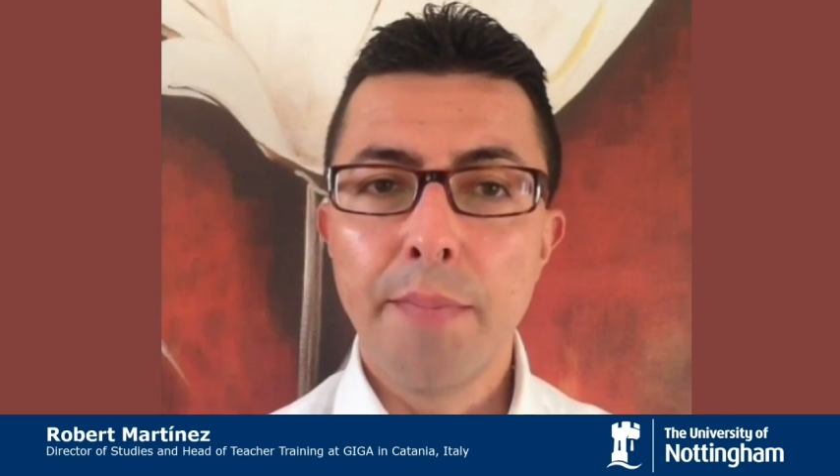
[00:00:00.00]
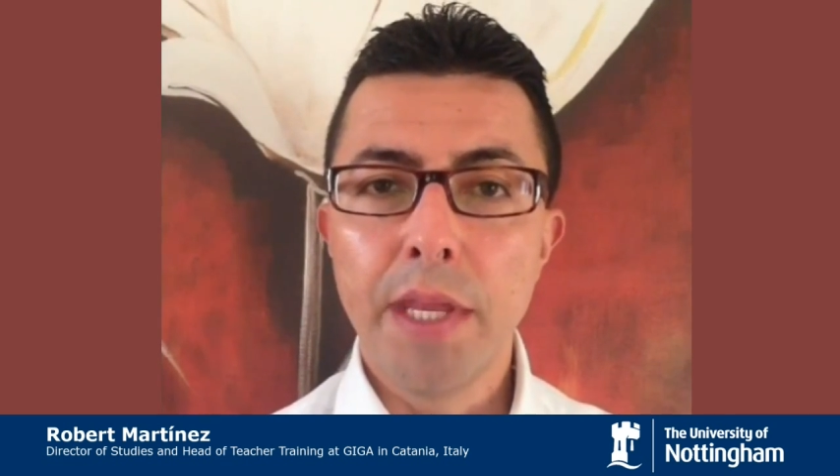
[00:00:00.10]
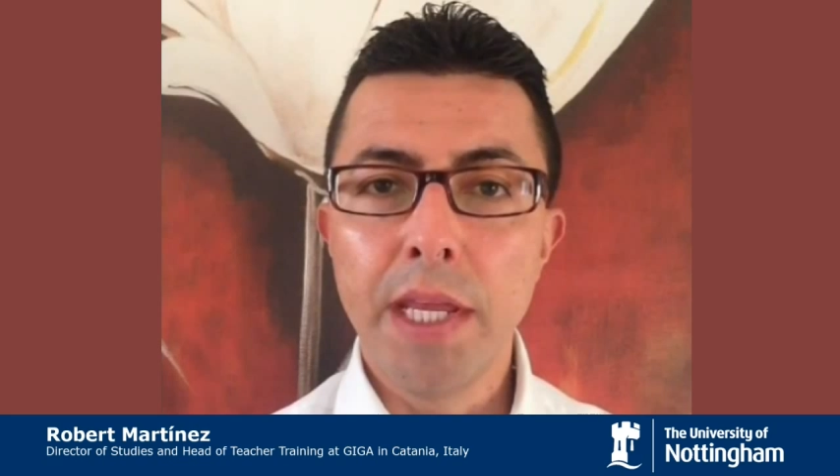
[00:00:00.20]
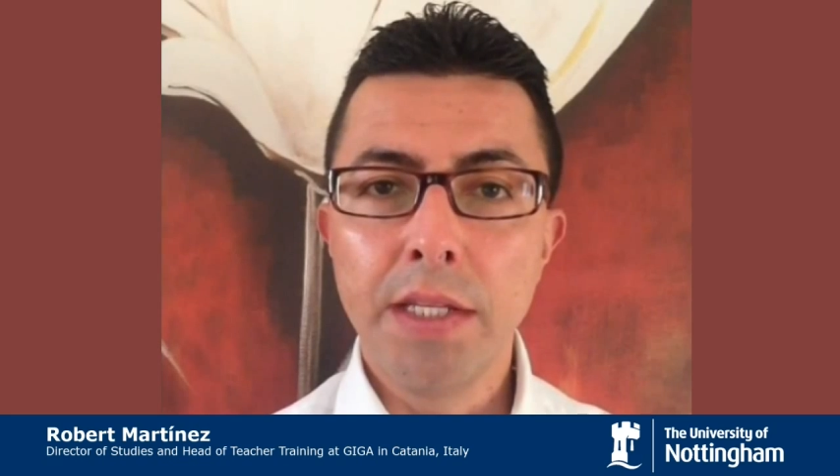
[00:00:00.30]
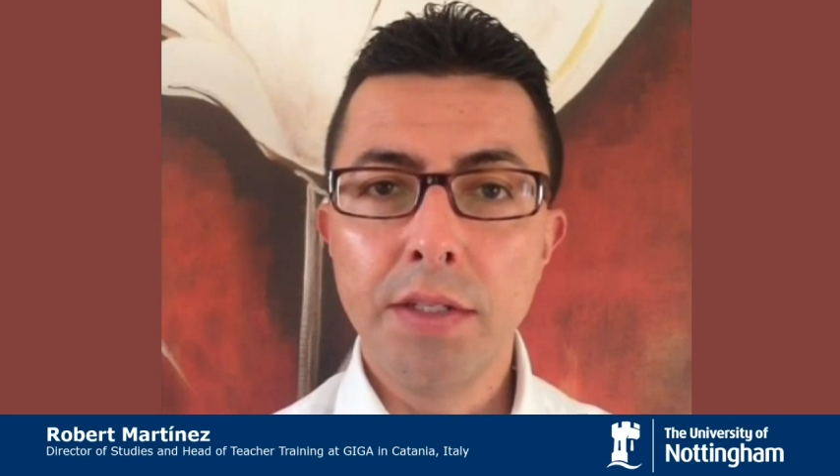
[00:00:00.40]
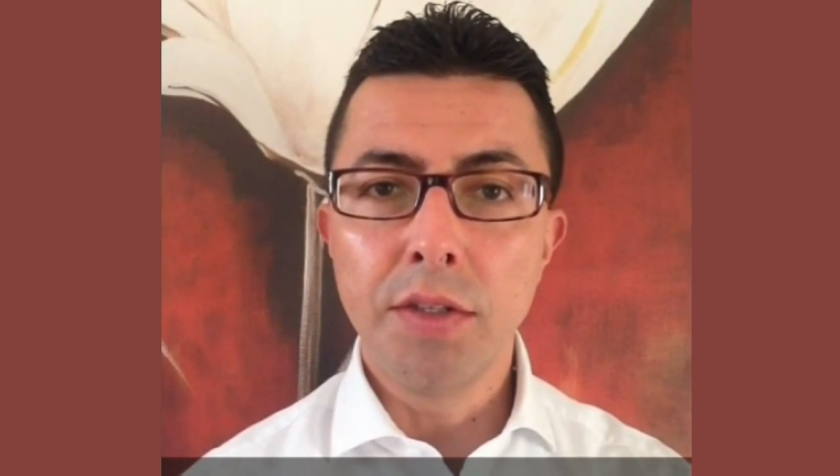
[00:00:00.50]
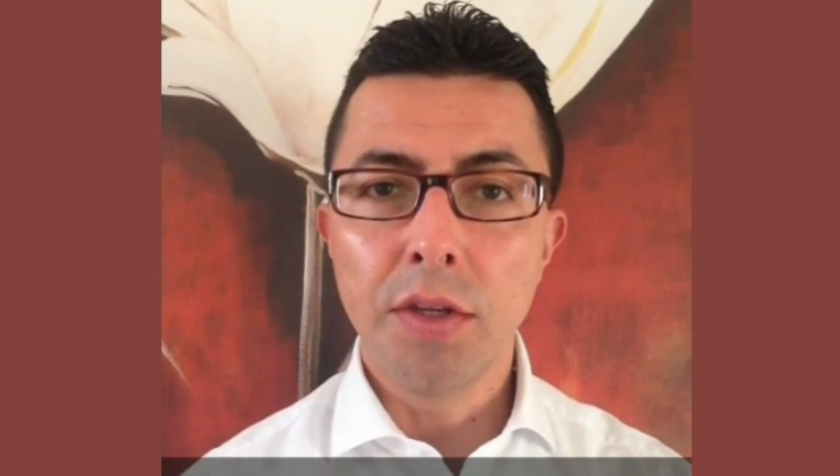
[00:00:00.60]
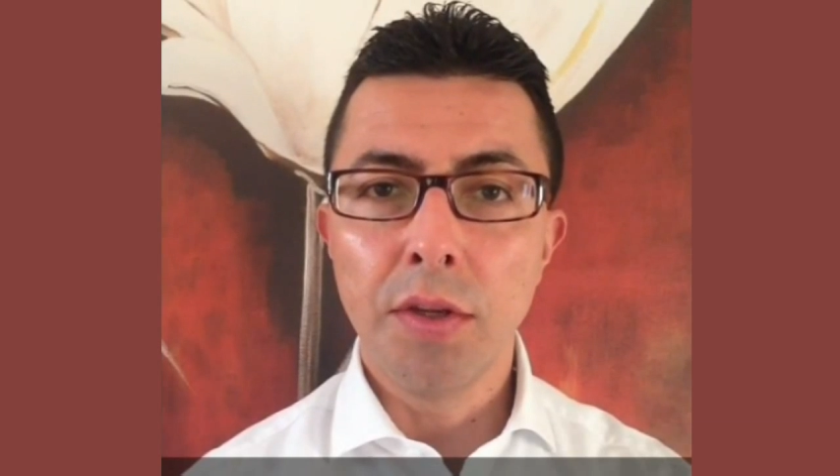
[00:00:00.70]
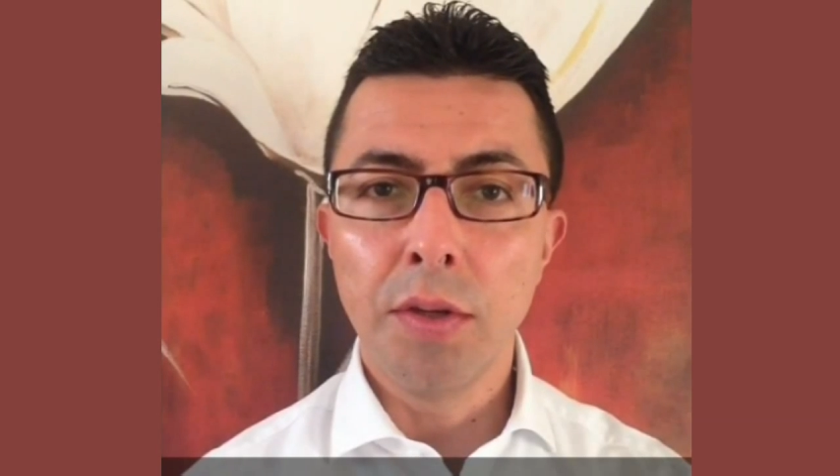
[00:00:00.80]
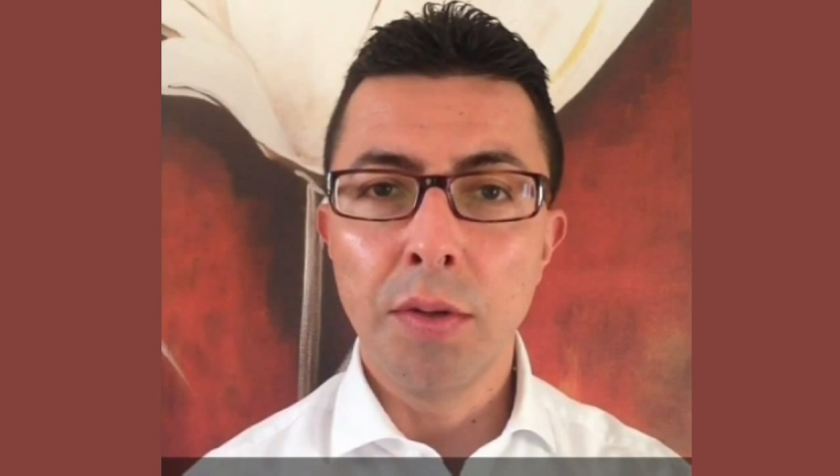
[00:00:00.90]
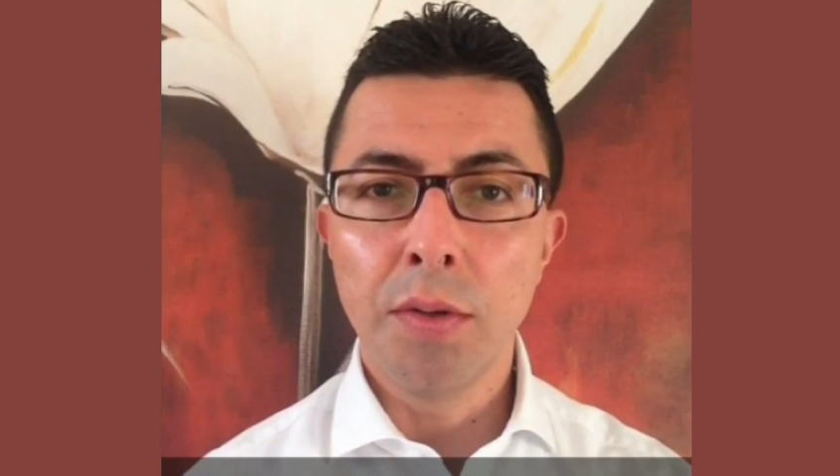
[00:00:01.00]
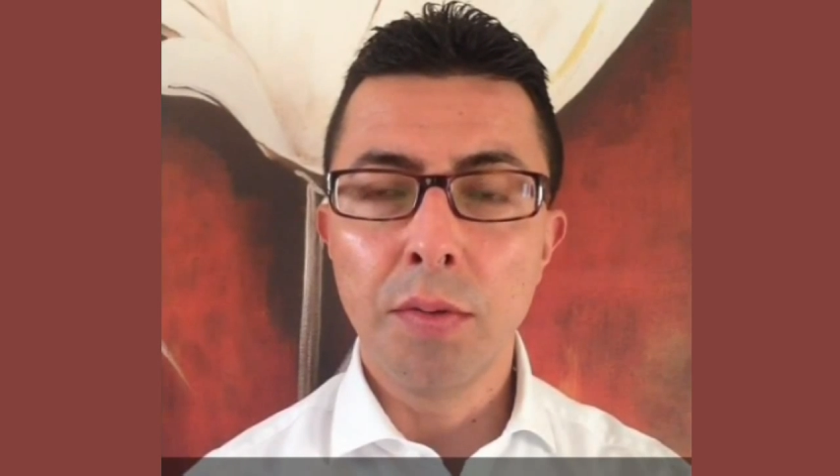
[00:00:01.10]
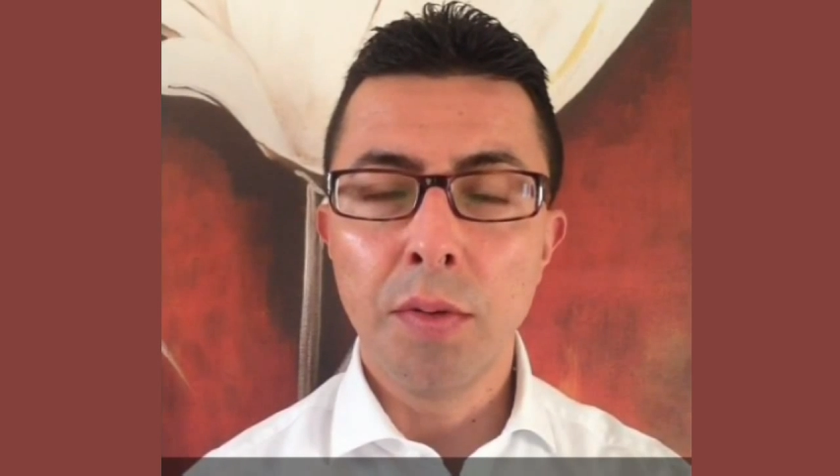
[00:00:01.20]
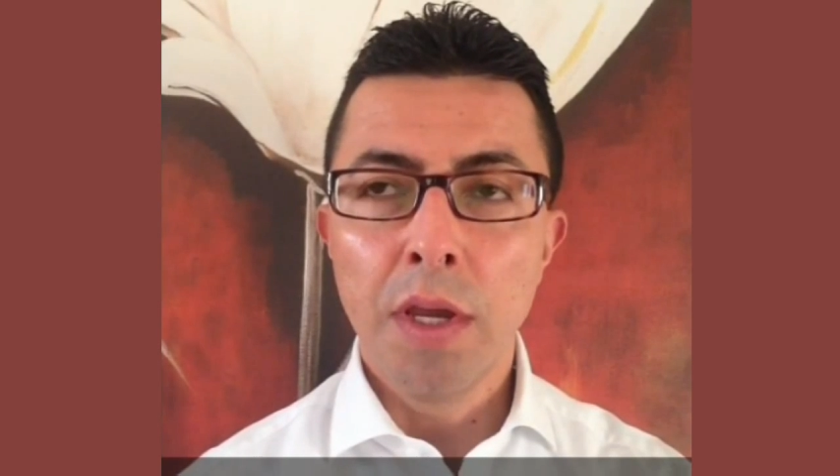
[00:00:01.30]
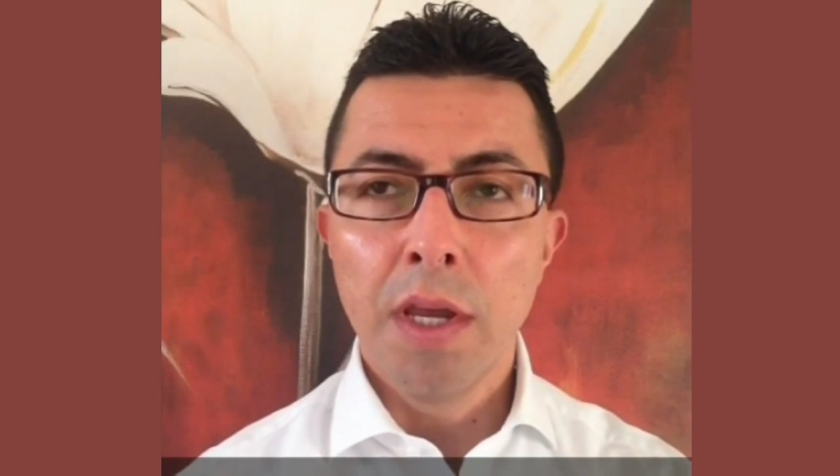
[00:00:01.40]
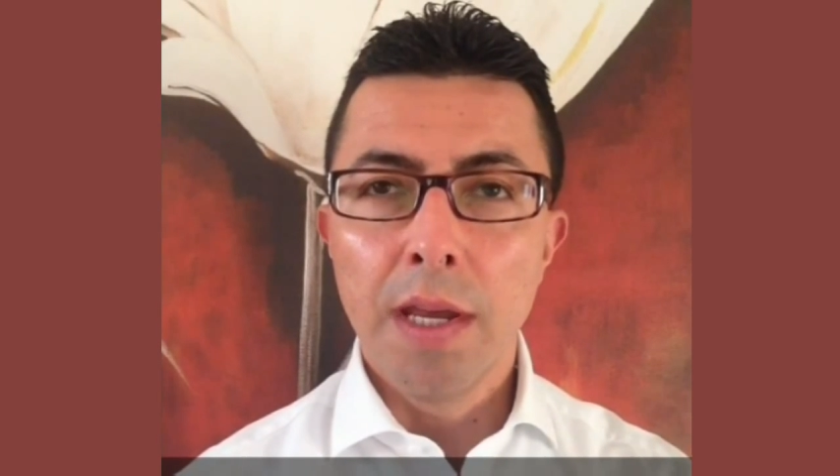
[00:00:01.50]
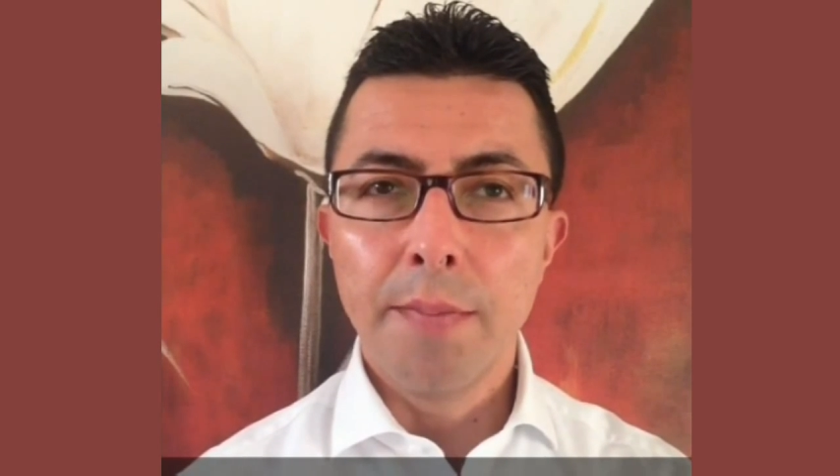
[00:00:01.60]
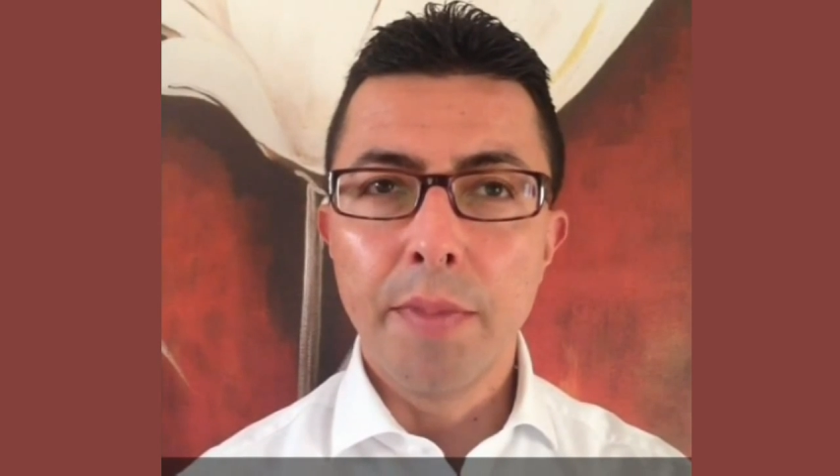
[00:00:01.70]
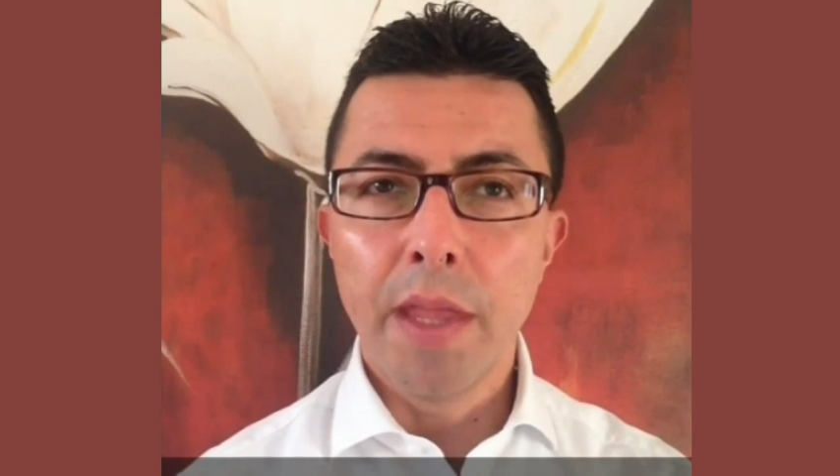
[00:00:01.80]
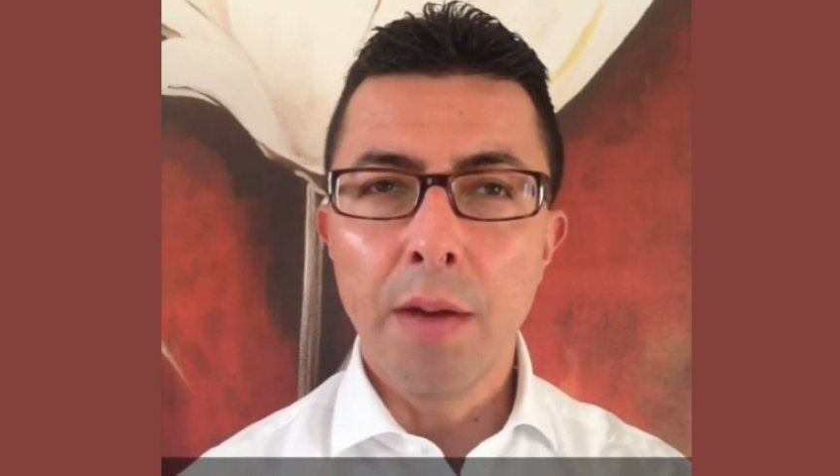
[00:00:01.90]
into
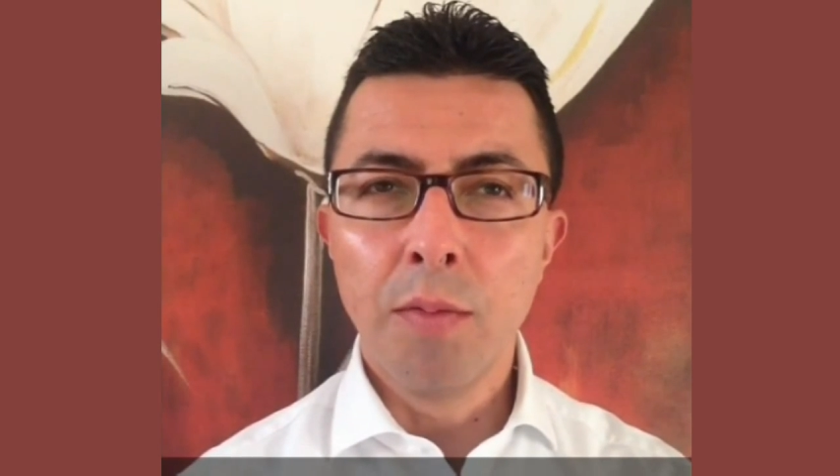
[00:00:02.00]
a